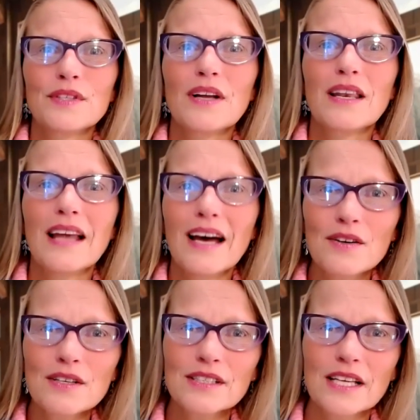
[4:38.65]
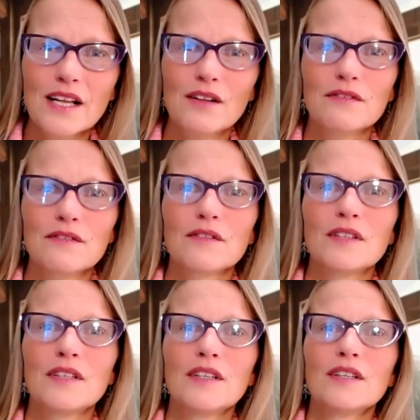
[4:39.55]
So allow yourself
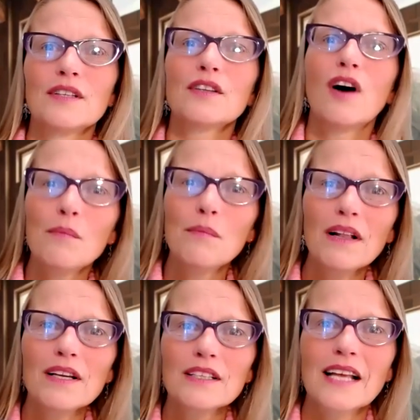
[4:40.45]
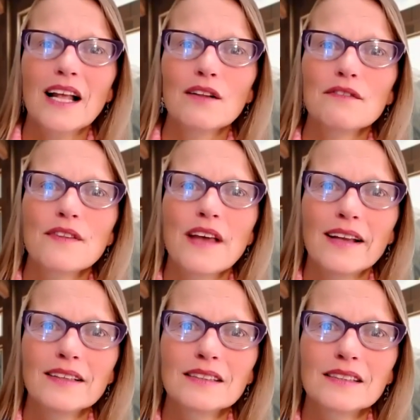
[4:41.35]
to humble yourself
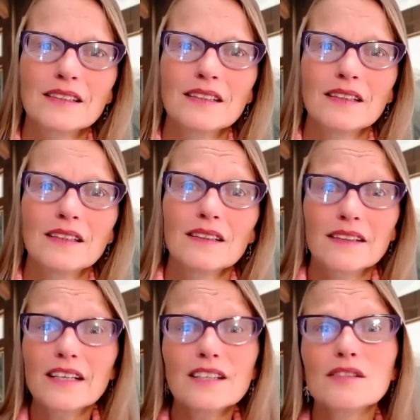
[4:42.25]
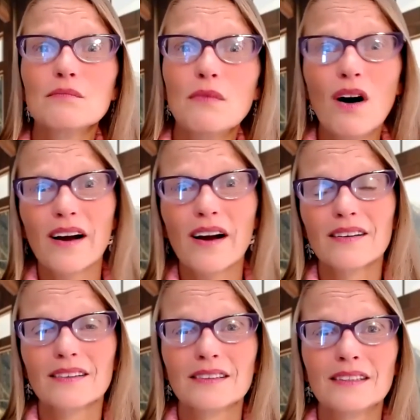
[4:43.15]
that there is more.
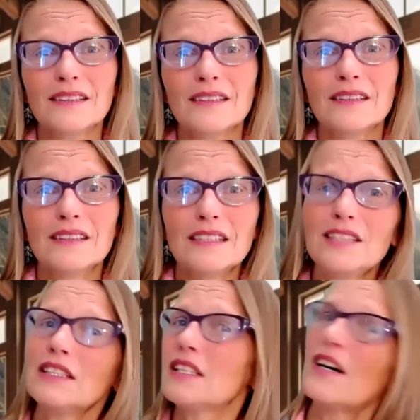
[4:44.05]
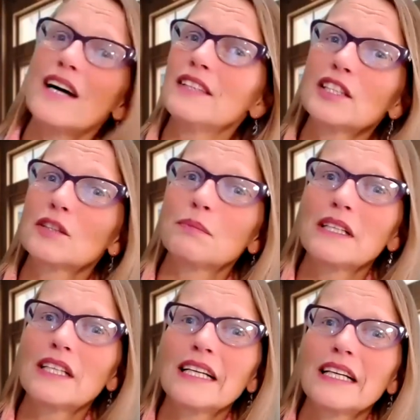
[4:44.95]
Even though I've
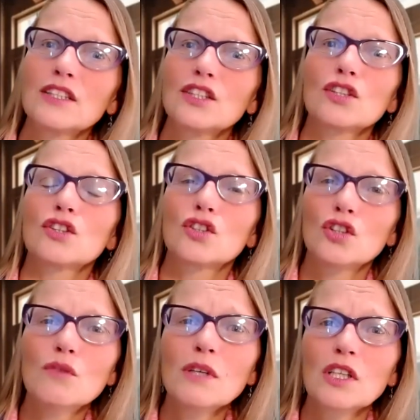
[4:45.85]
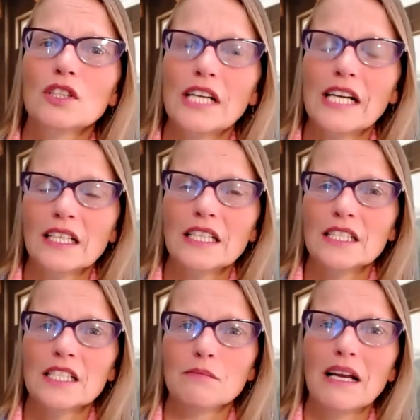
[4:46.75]
experienced so much
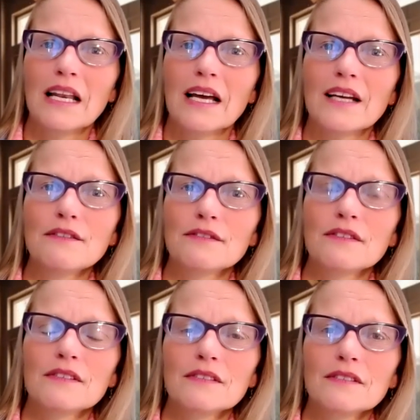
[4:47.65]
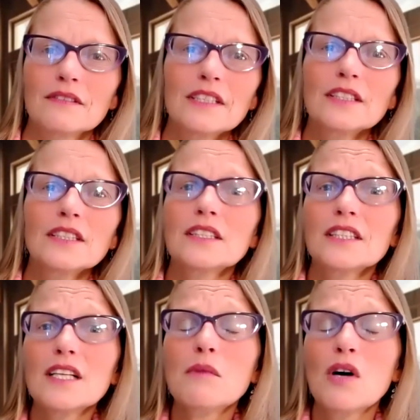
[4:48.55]
greatness in my life, there's
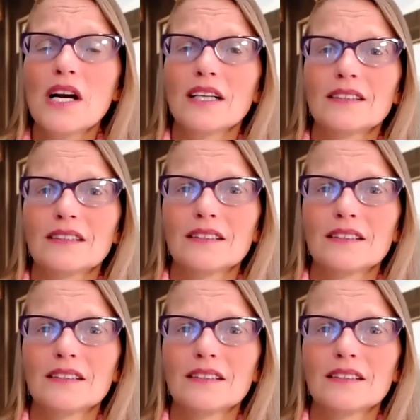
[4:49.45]
still more.